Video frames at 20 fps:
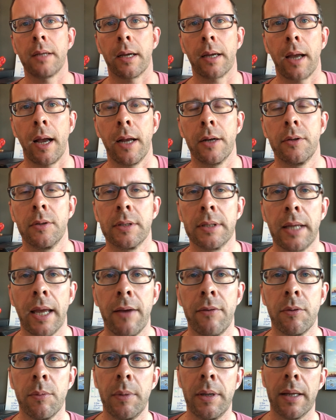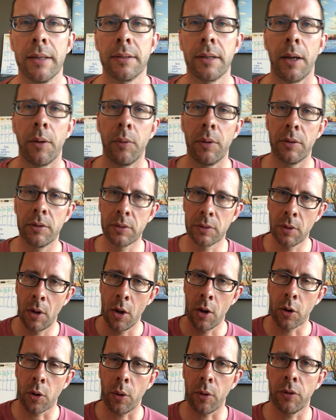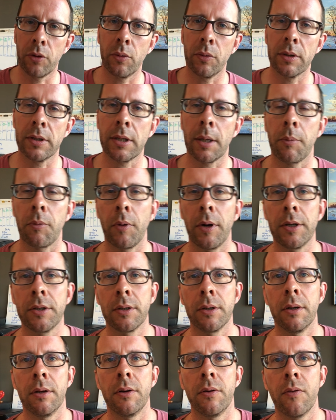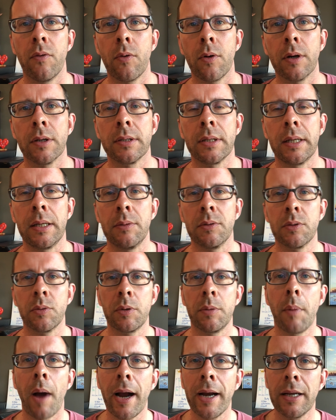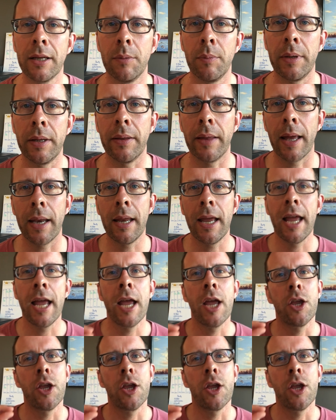psychiatrist, gave to me as I was going through a separation and a divorce, and he was reminding me that